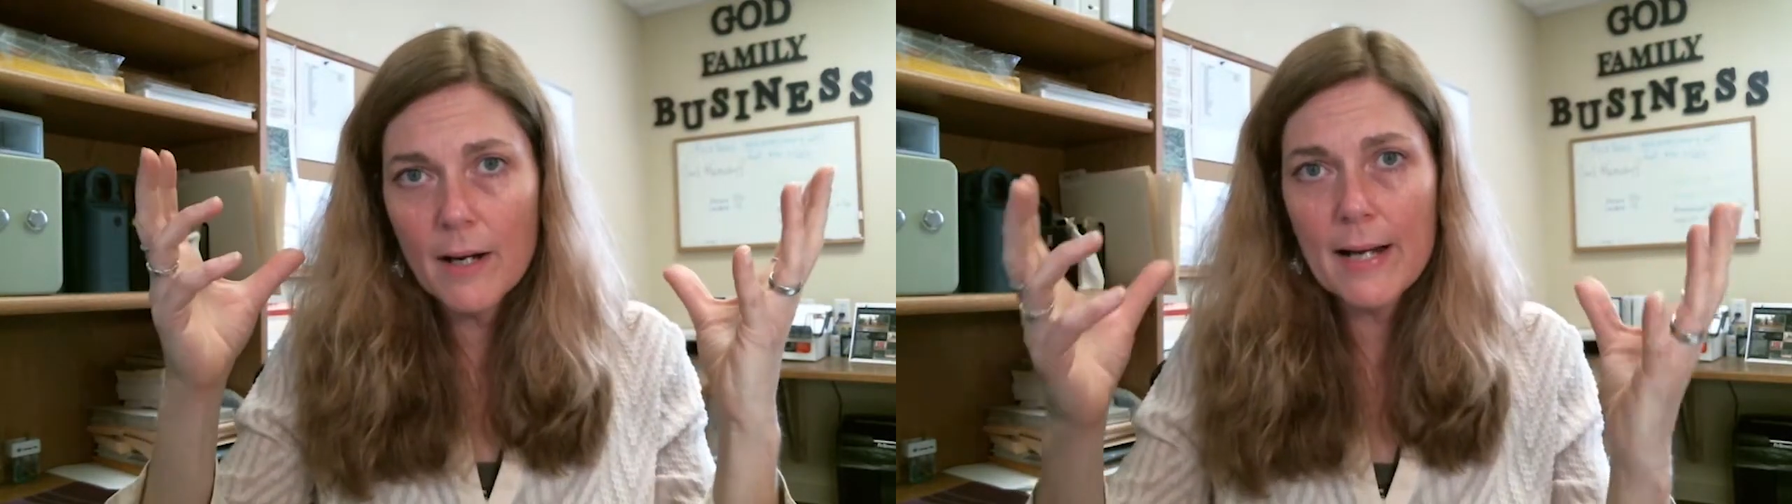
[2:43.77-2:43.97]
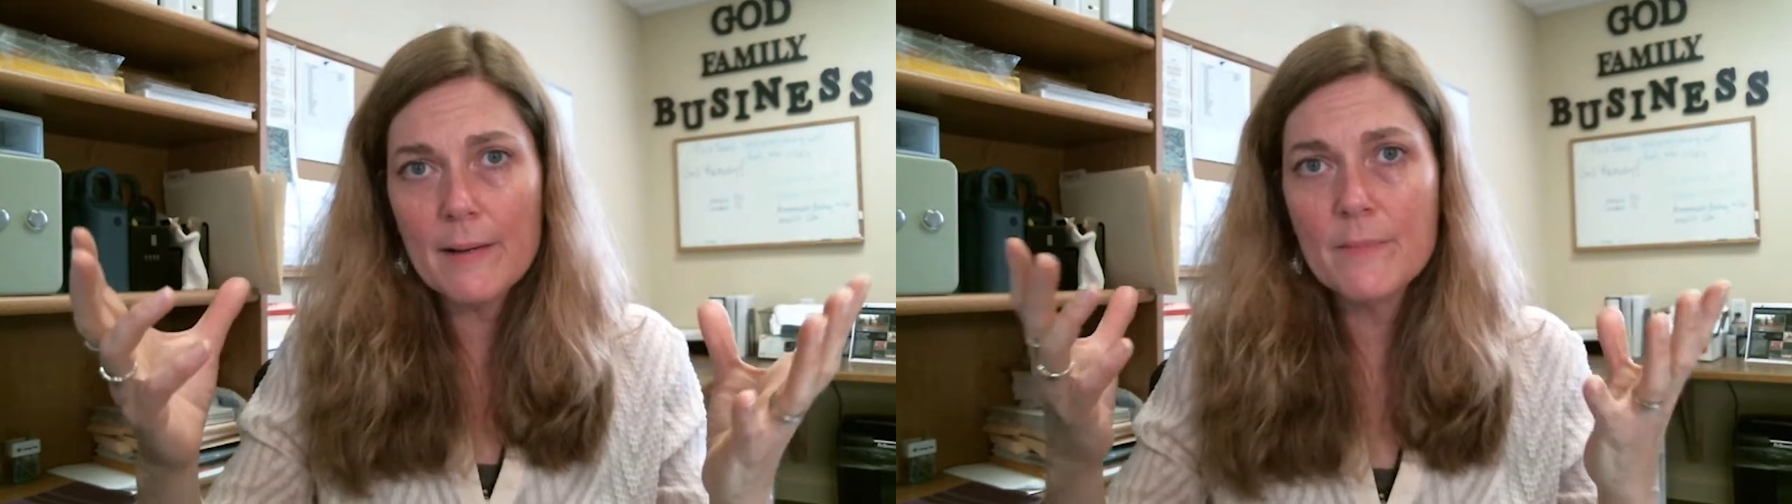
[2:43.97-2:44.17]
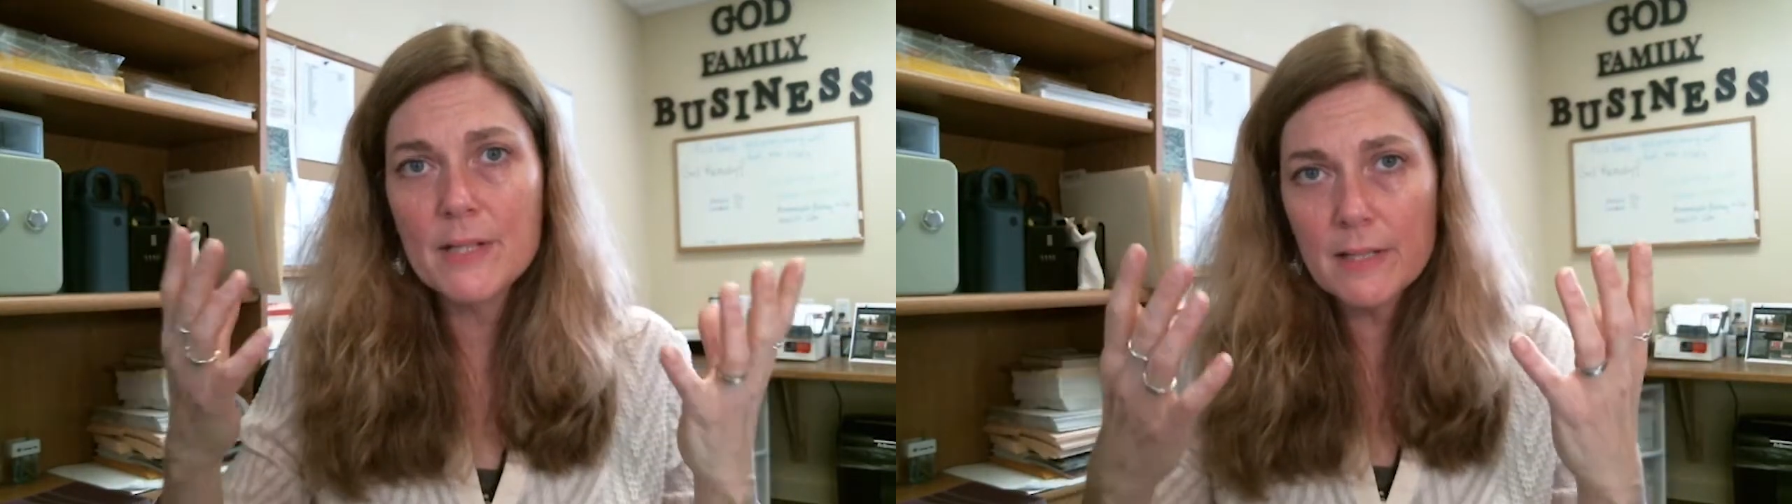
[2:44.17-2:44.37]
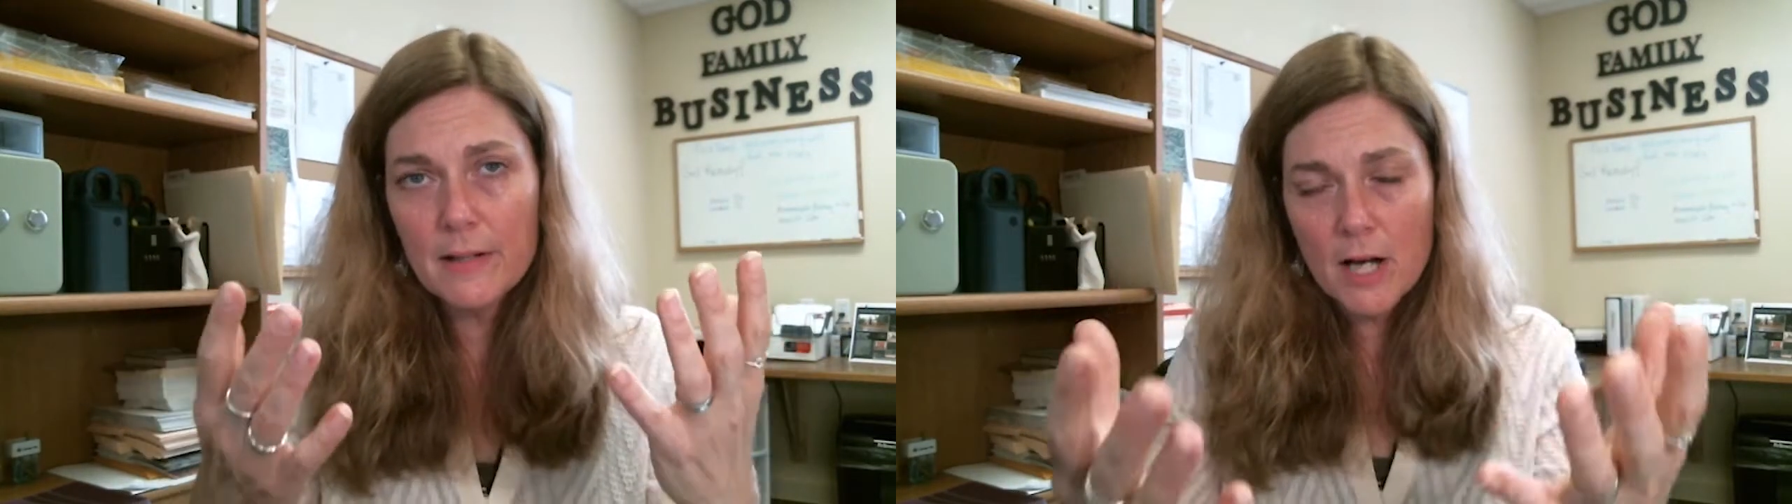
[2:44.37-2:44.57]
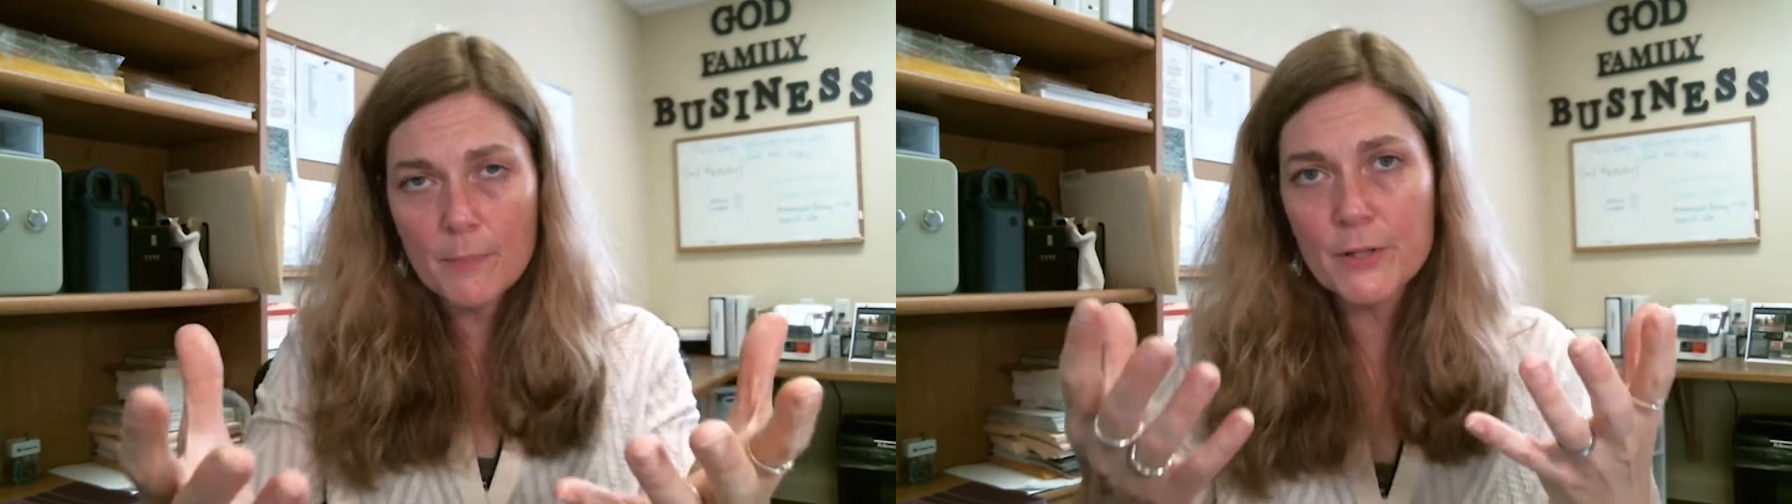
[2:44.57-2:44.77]
and I'm missing
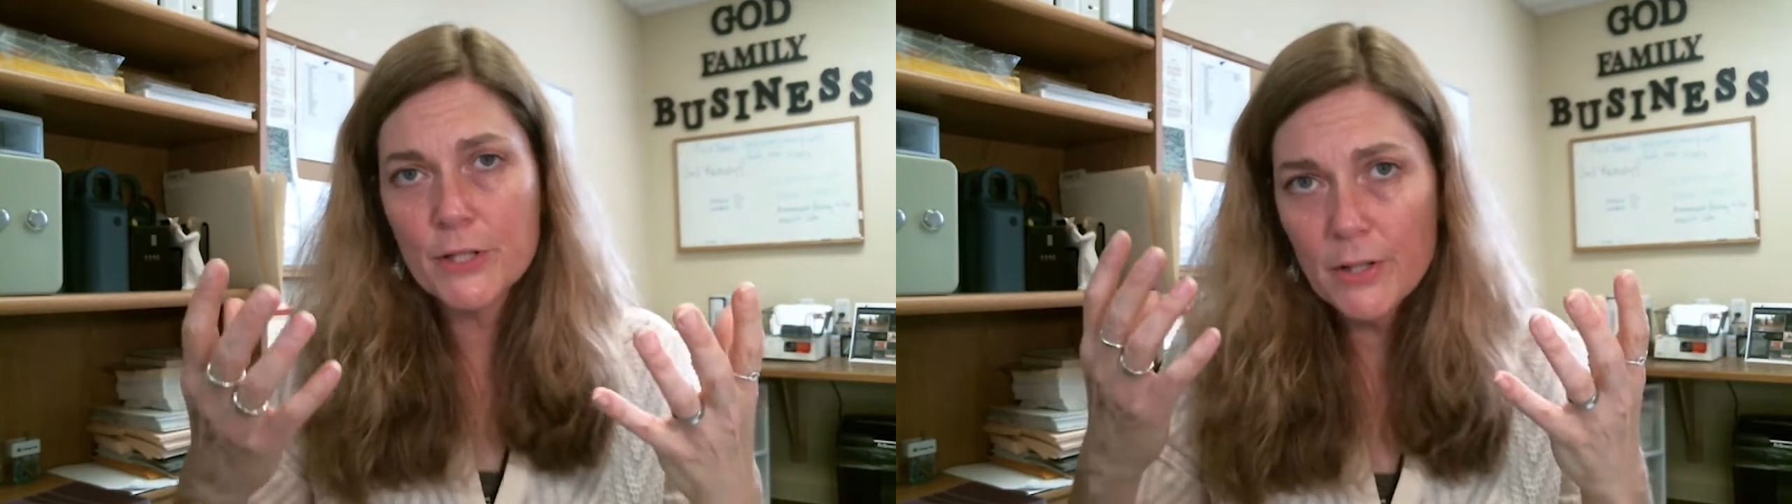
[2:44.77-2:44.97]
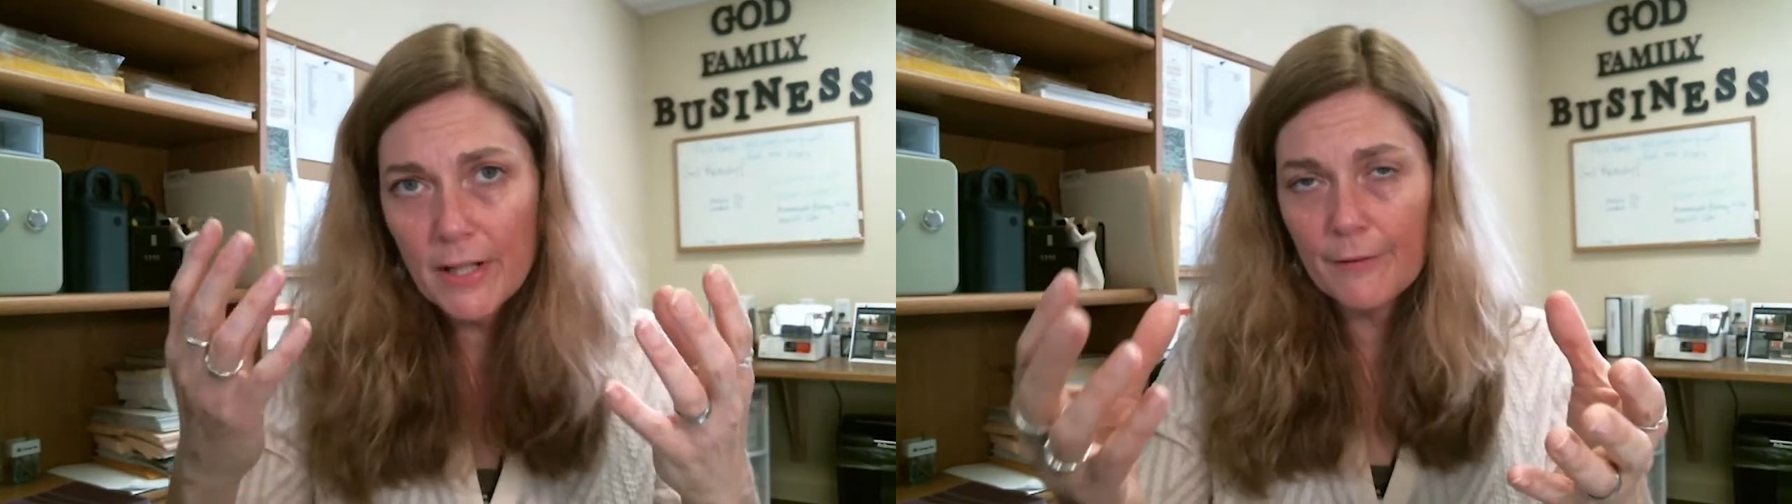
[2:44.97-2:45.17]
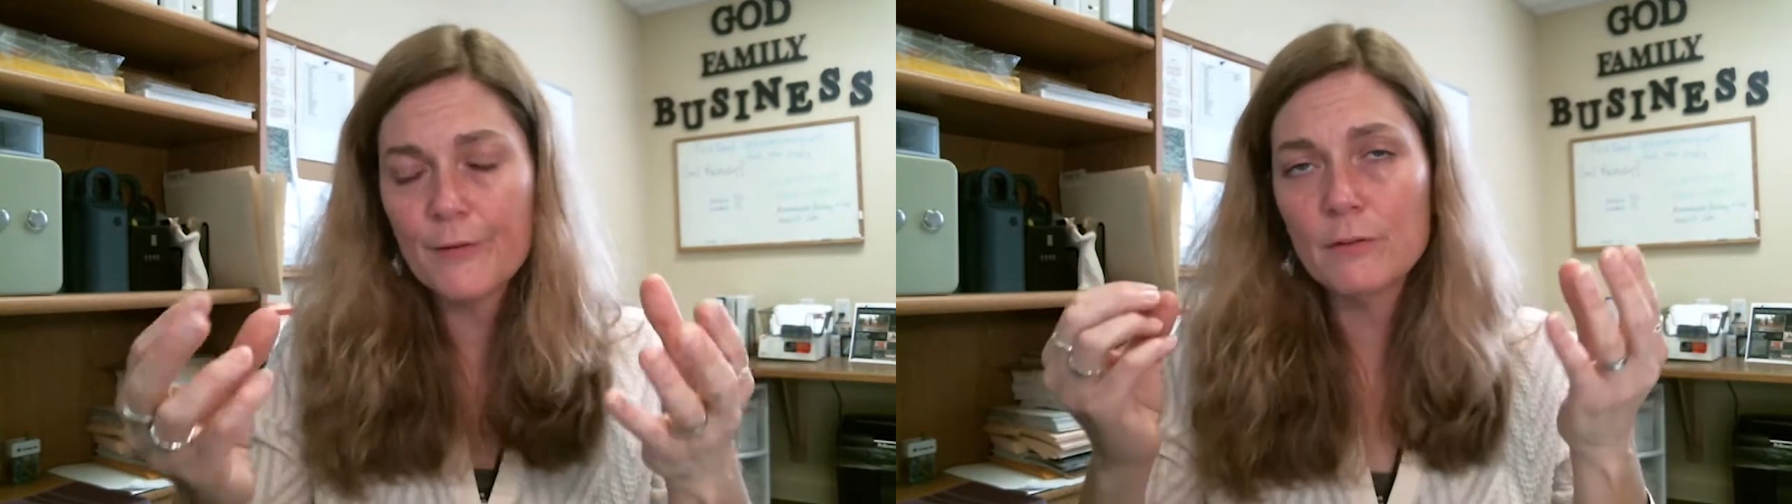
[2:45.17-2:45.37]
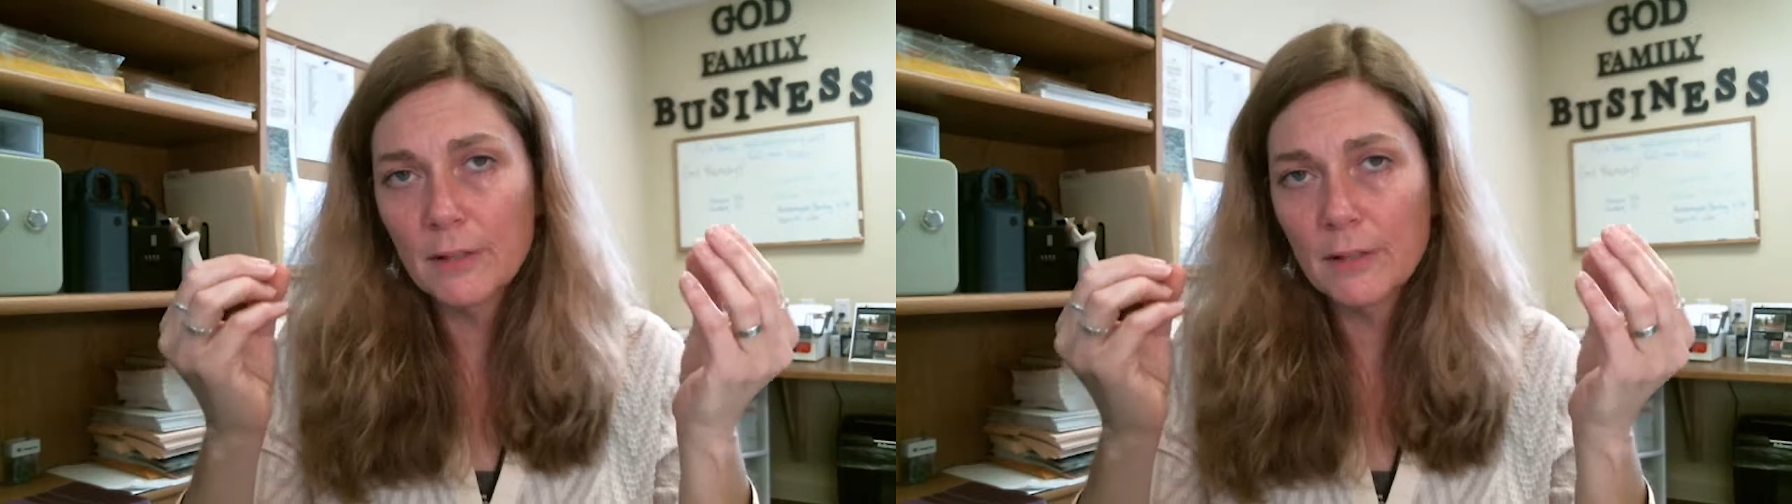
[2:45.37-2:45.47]
the opportunity for